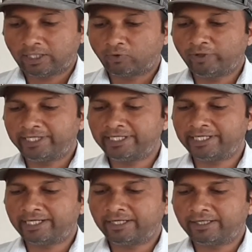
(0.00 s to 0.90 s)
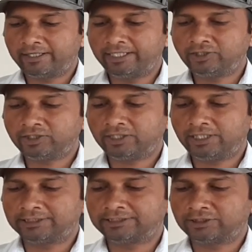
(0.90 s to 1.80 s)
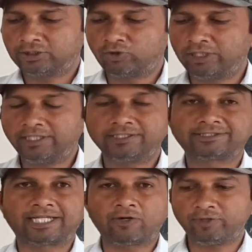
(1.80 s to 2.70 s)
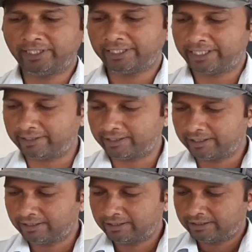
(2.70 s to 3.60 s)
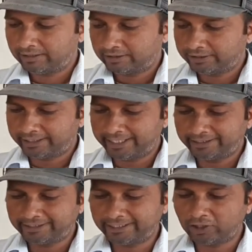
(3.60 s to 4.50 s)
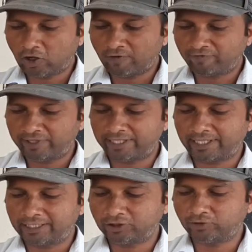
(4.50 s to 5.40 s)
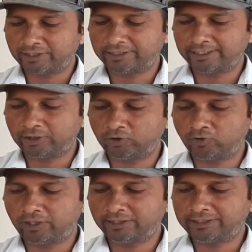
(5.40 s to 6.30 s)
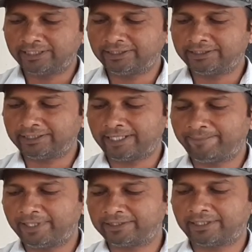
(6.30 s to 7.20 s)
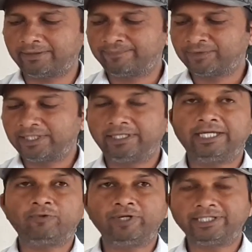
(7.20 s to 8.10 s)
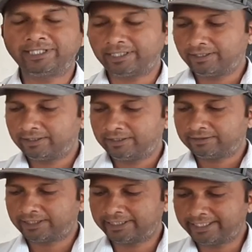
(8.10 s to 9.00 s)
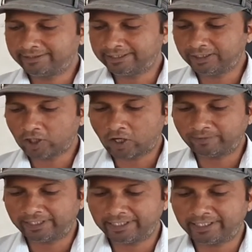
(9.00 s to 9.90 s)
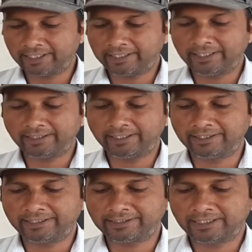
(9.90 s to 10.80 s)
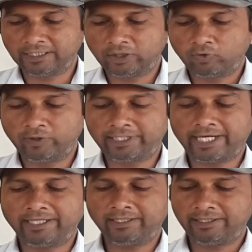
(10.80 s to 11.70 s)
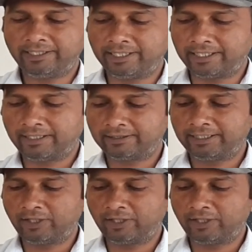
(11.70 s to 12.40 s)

we hear reach us through the surrounding air. The density of air also changes due to the change in the temperature. In winter, the density of the air increases. We can hear the